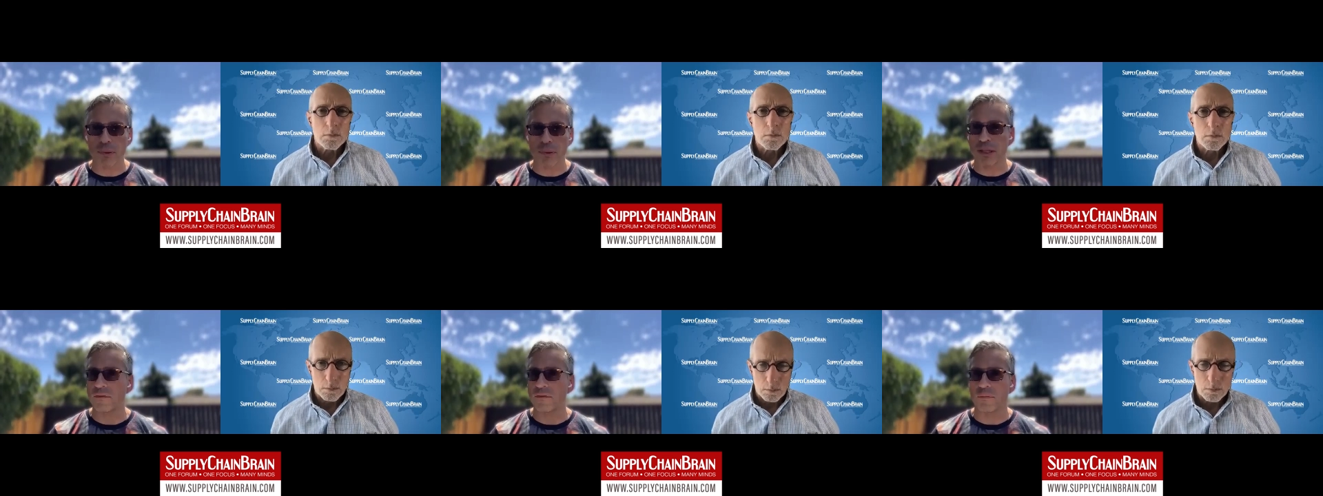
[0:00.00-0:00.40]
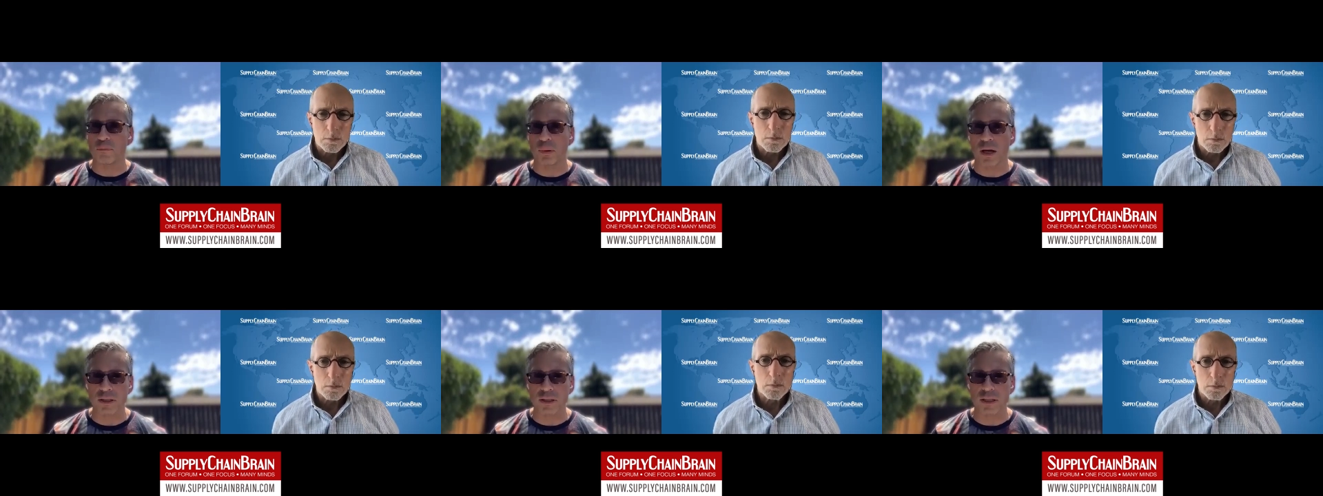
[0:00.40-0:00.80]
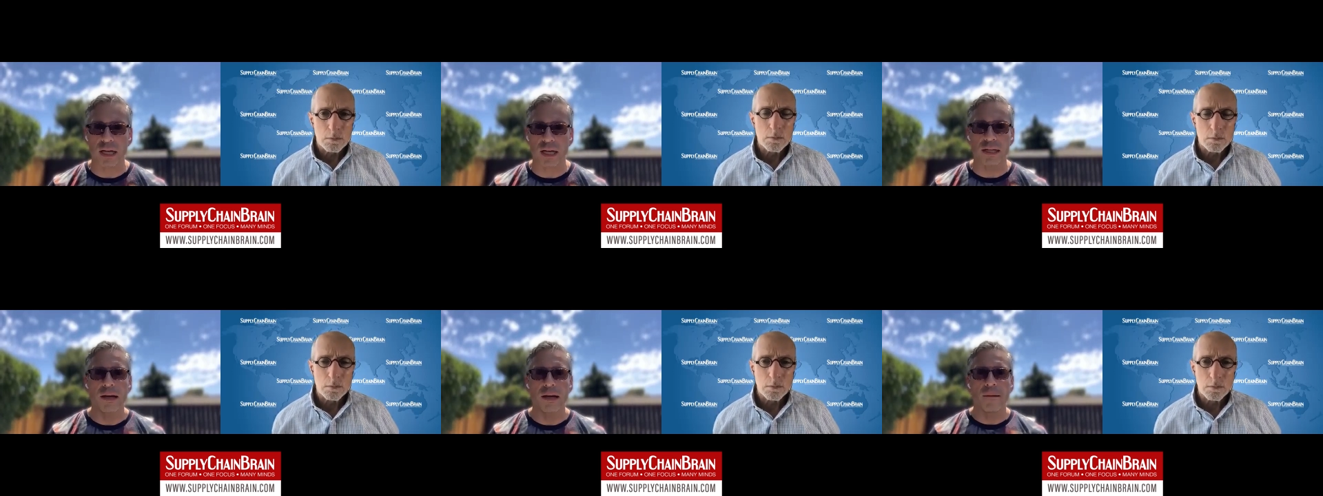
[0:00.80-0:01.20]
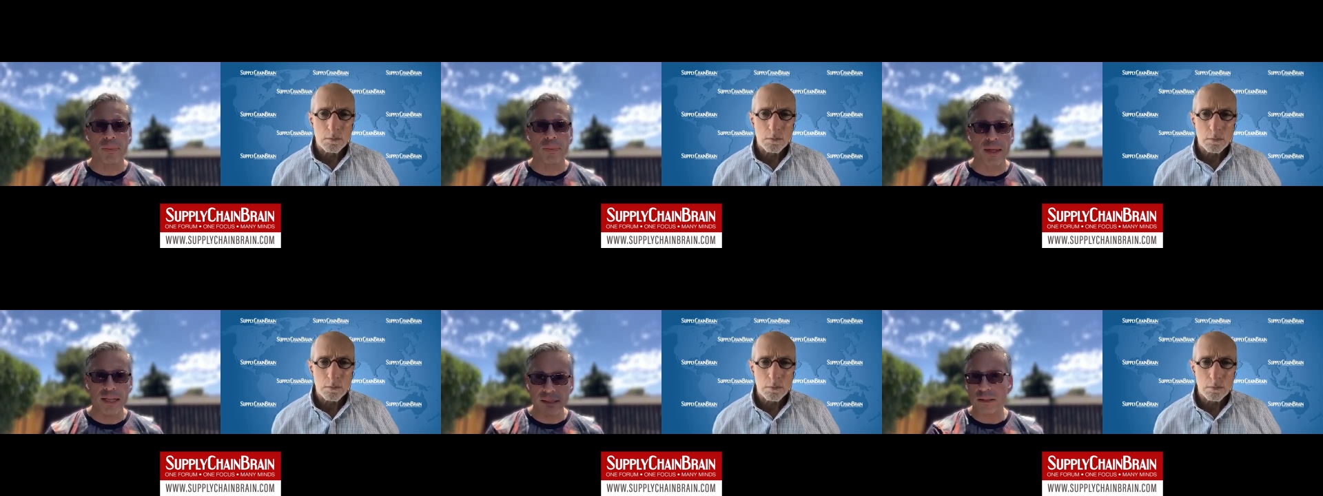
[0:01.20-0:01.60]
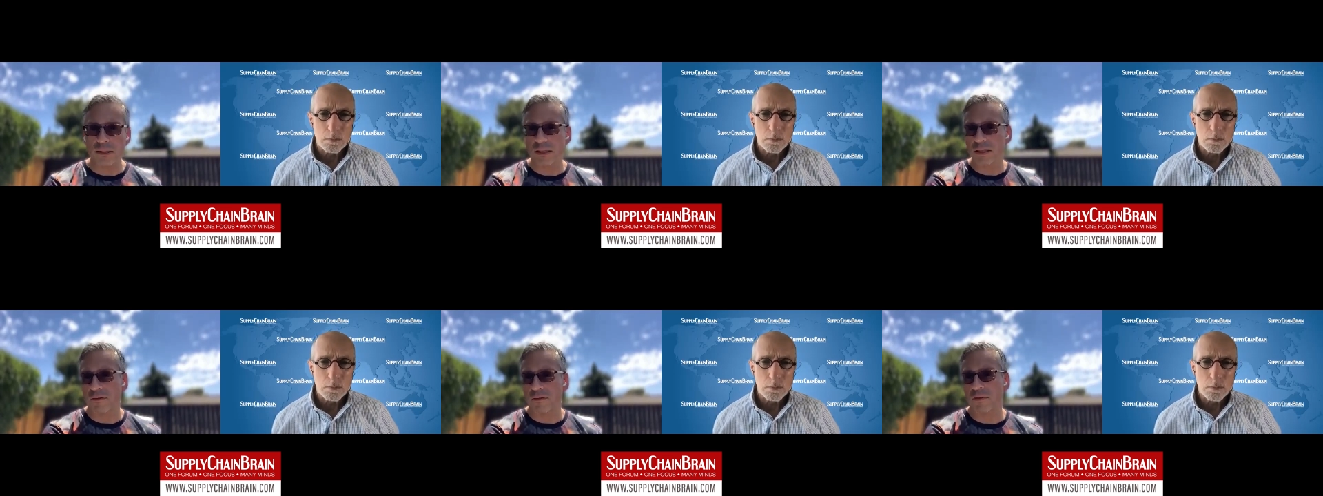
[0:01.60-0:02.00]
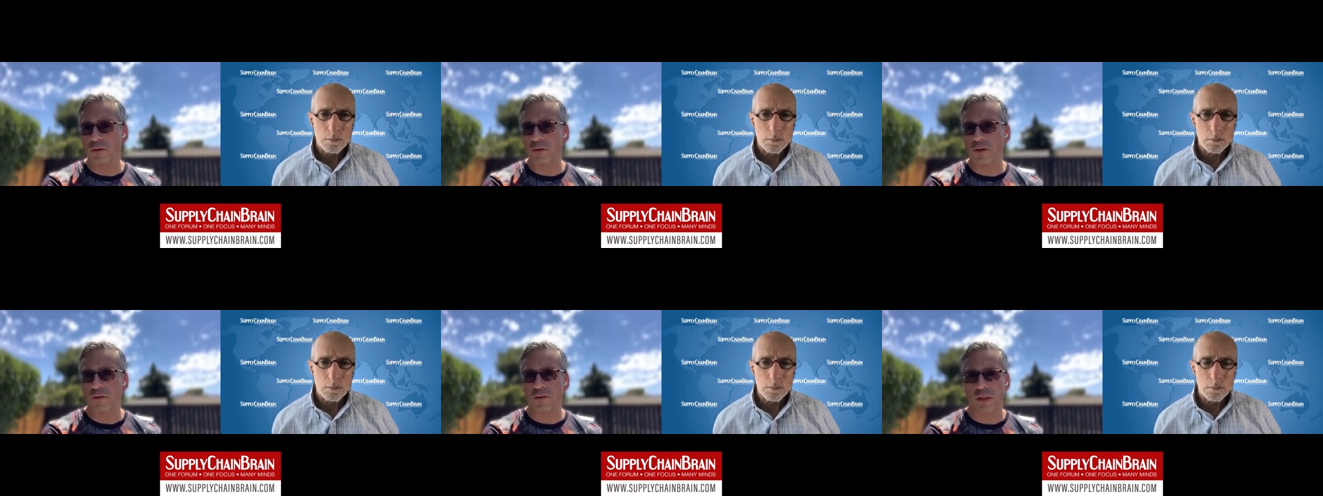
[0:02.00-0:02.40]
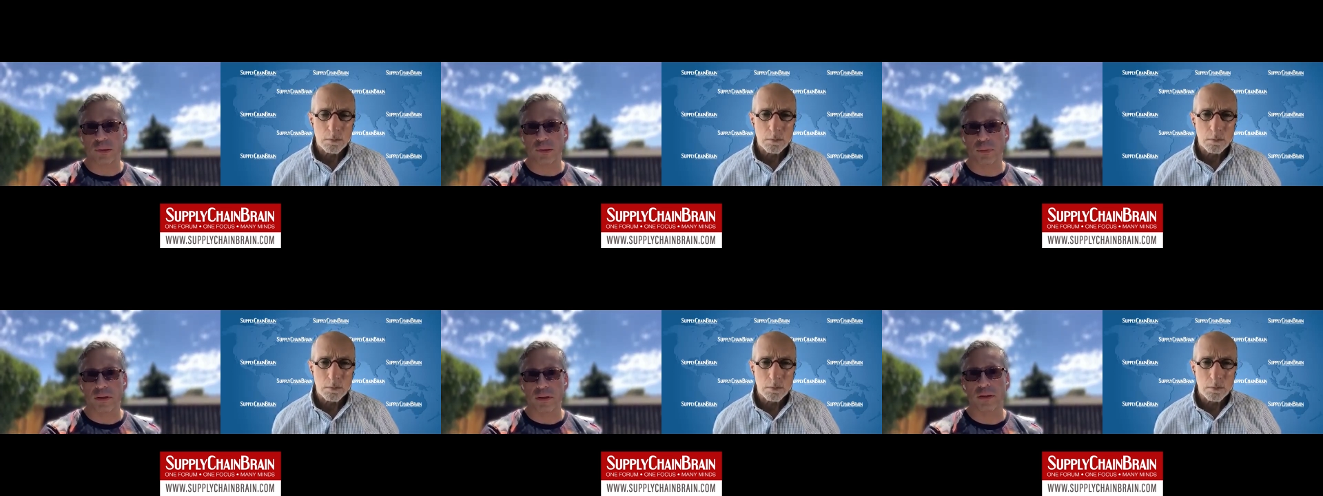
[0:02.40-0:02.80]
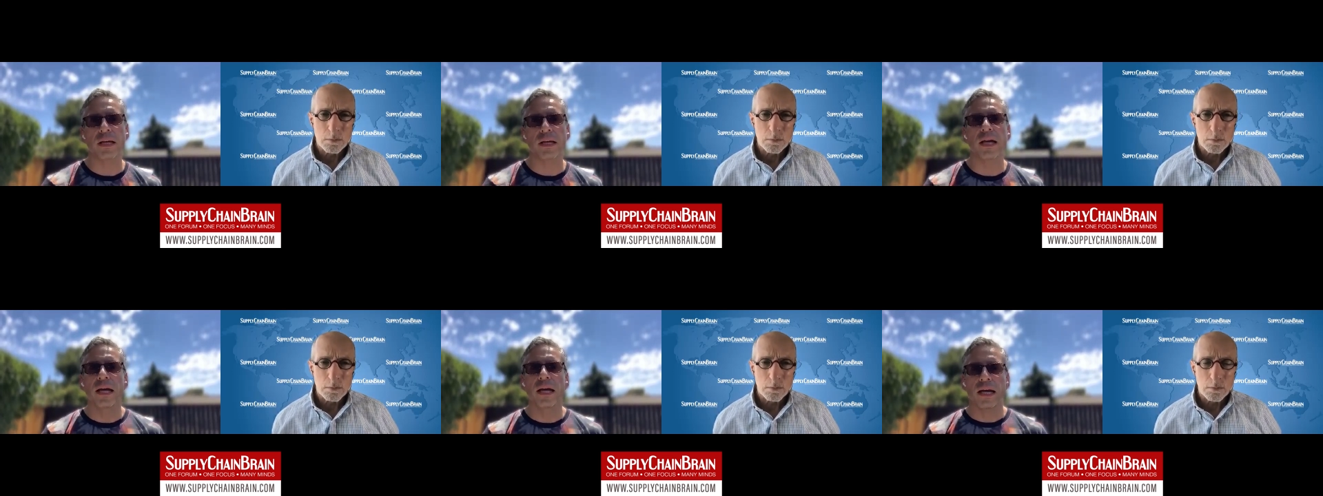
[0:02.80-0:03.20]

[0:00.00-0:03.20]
Speaker 1: I believe blockchain isn't just the future of traceability,